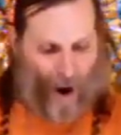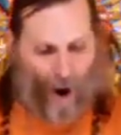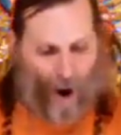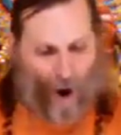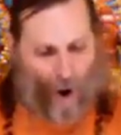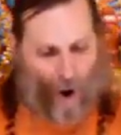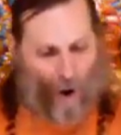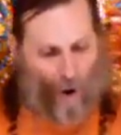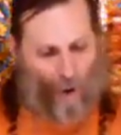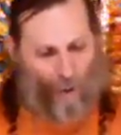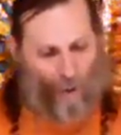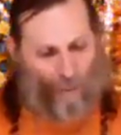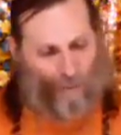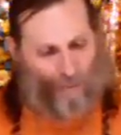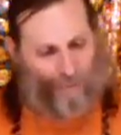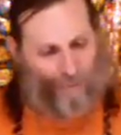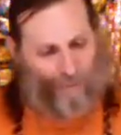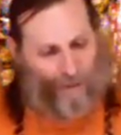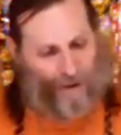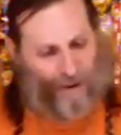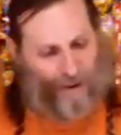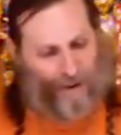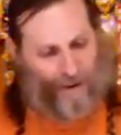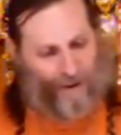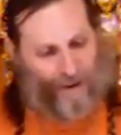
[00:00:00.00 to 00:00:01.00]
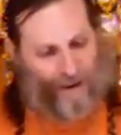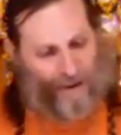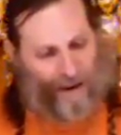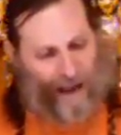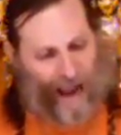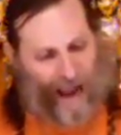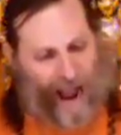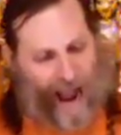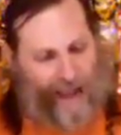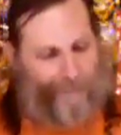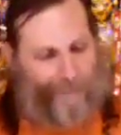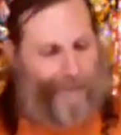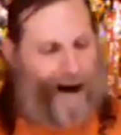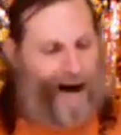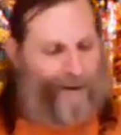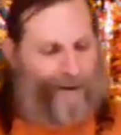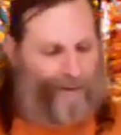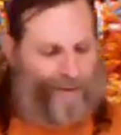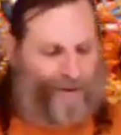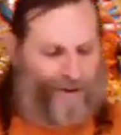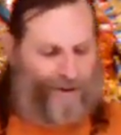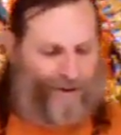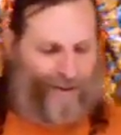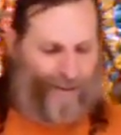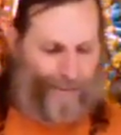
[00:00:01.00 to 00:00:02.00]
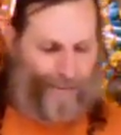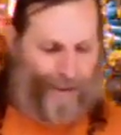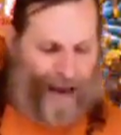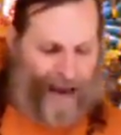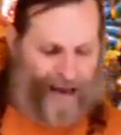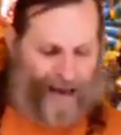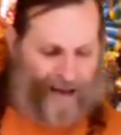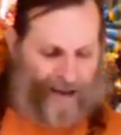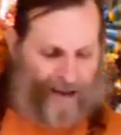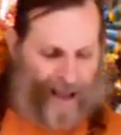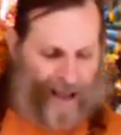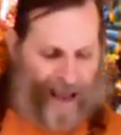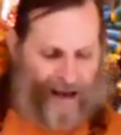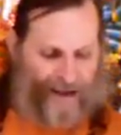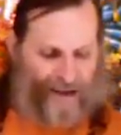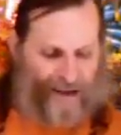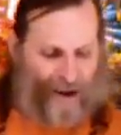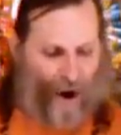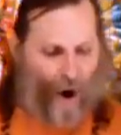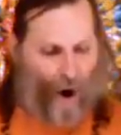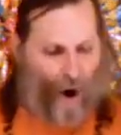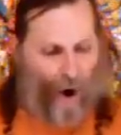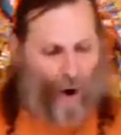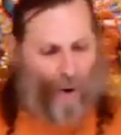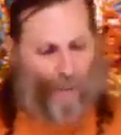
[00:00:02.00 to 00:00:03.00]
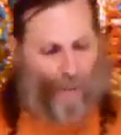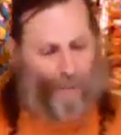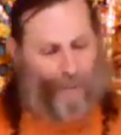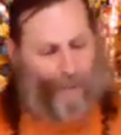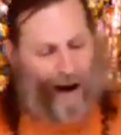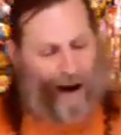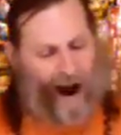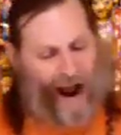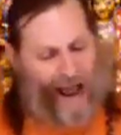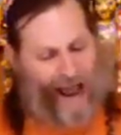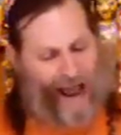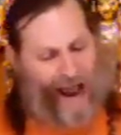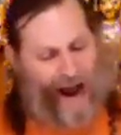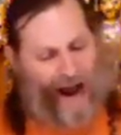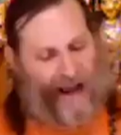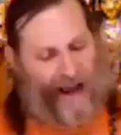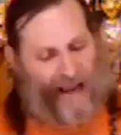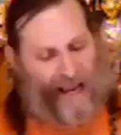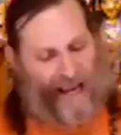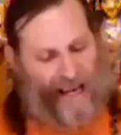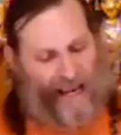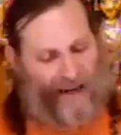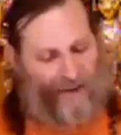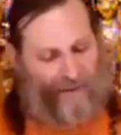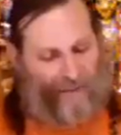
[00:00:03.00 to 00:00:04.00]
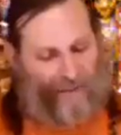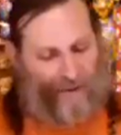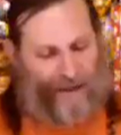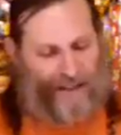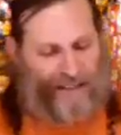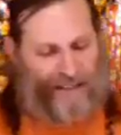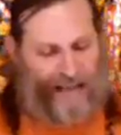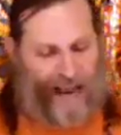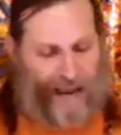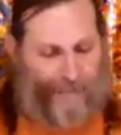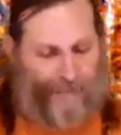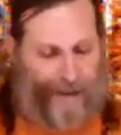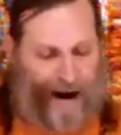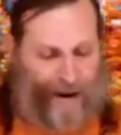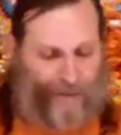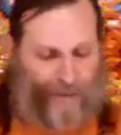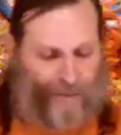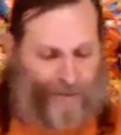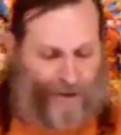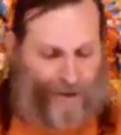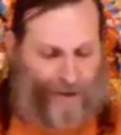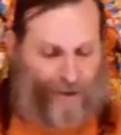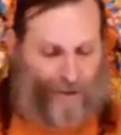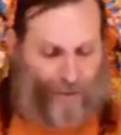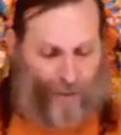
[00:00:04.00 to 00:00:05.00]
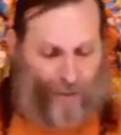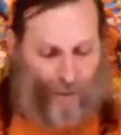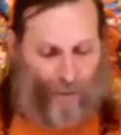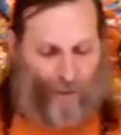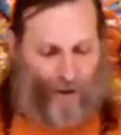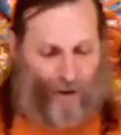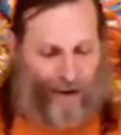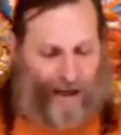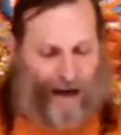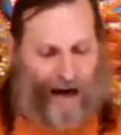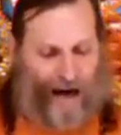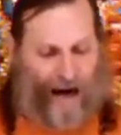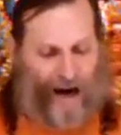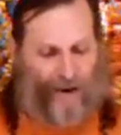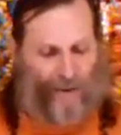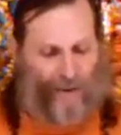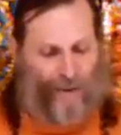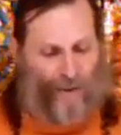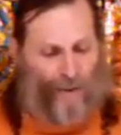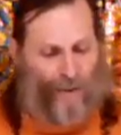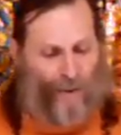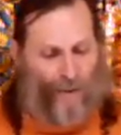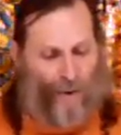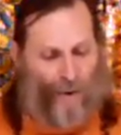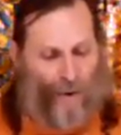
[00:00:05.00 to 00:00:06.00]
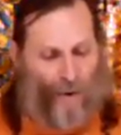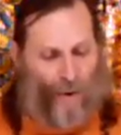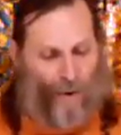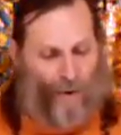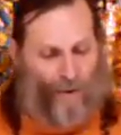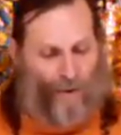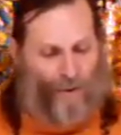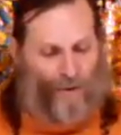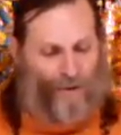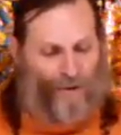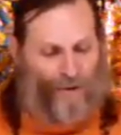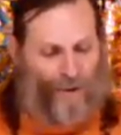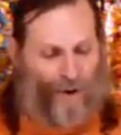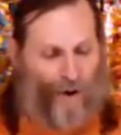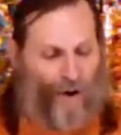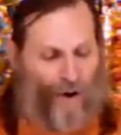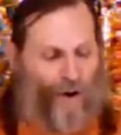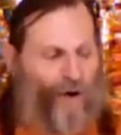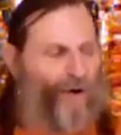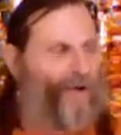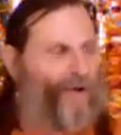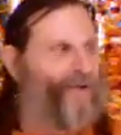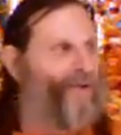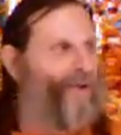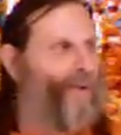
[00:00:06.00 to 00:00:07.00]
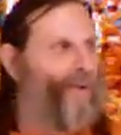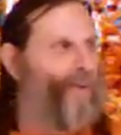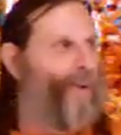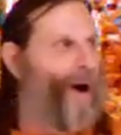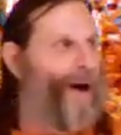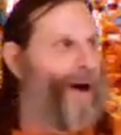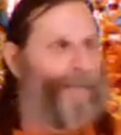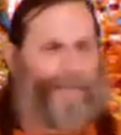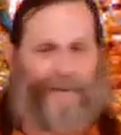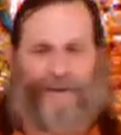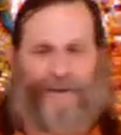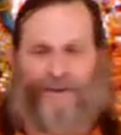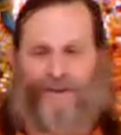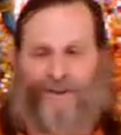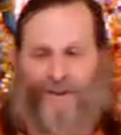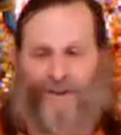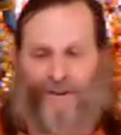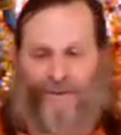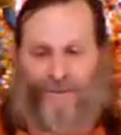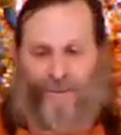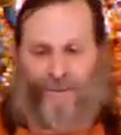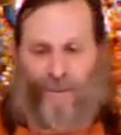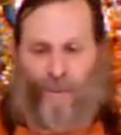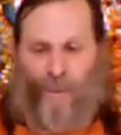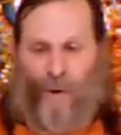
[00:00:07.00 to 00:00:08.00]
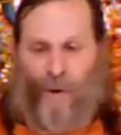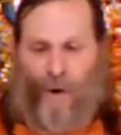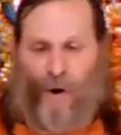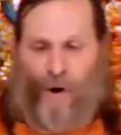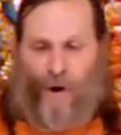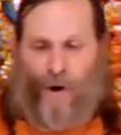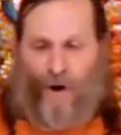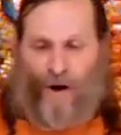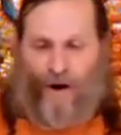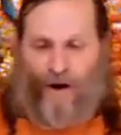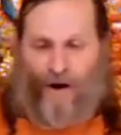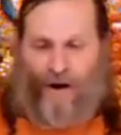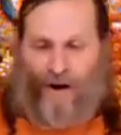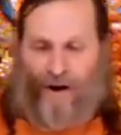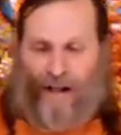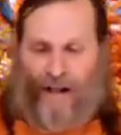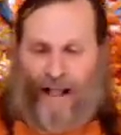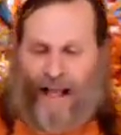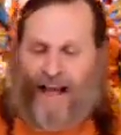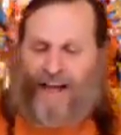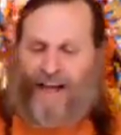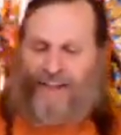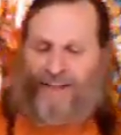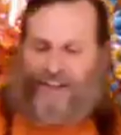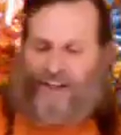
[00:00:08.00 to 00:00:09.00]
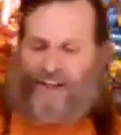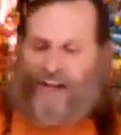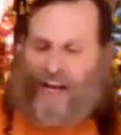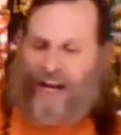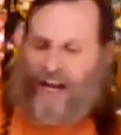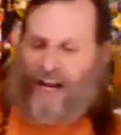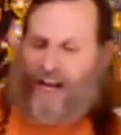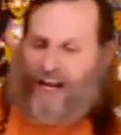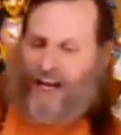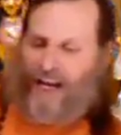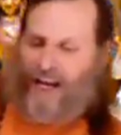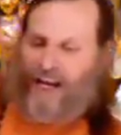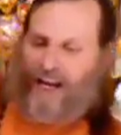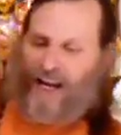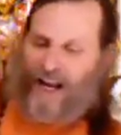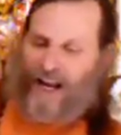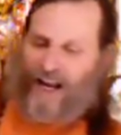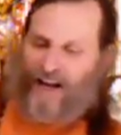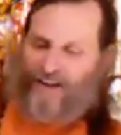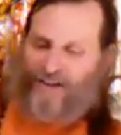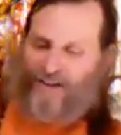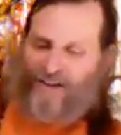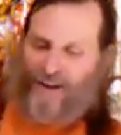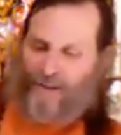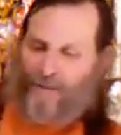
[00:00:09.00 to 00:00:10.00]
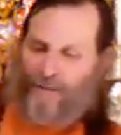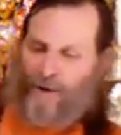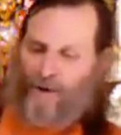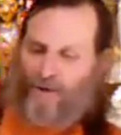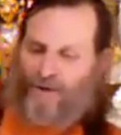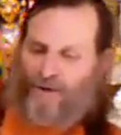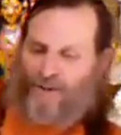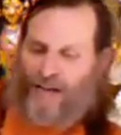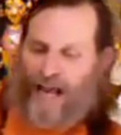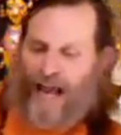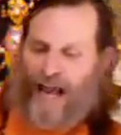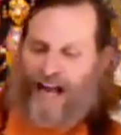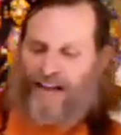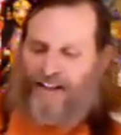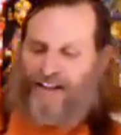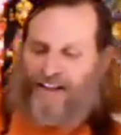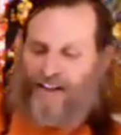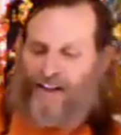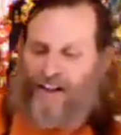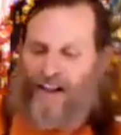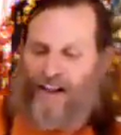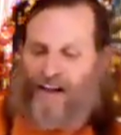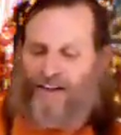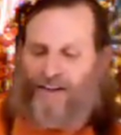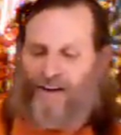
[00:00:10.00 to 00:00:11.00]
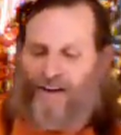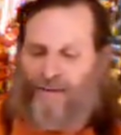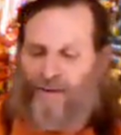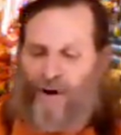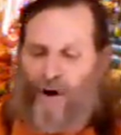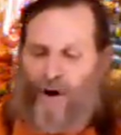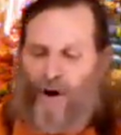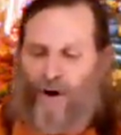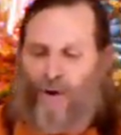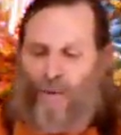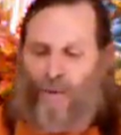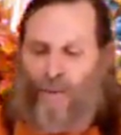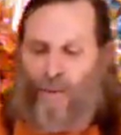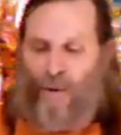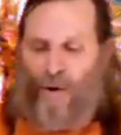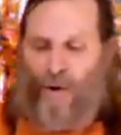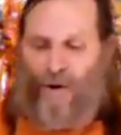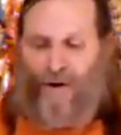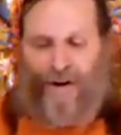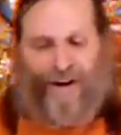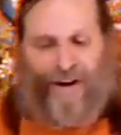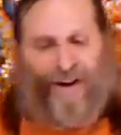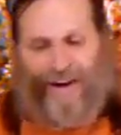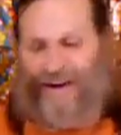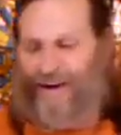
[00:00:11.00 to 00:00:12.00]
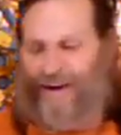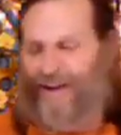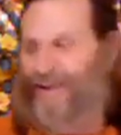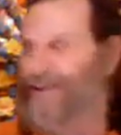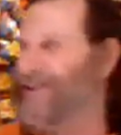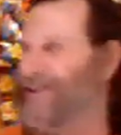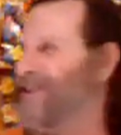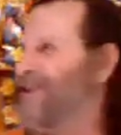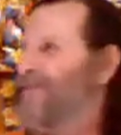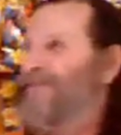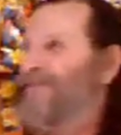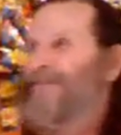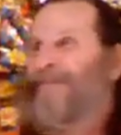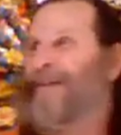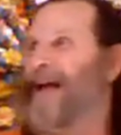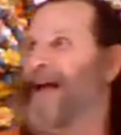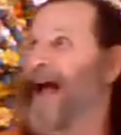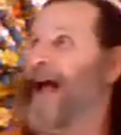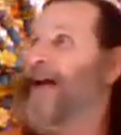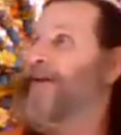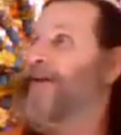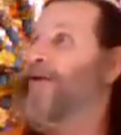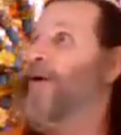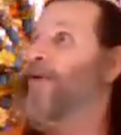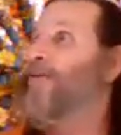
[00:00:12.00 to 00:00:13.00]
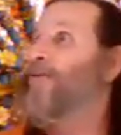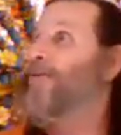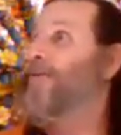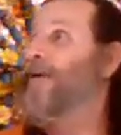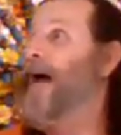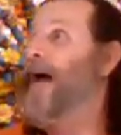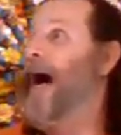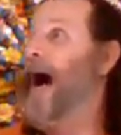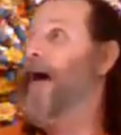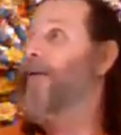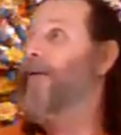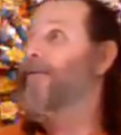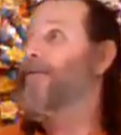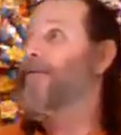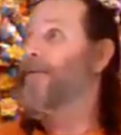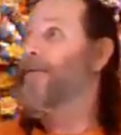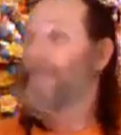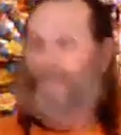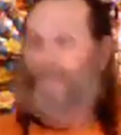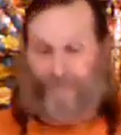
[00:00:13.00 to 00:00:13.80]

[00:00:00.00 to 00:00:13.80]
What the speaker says: Om, I bow to the battle axe. Om Maya, increase. I bow to Durga, who holds all the weapons of war. She is the most excellent of all warriors, no doubt.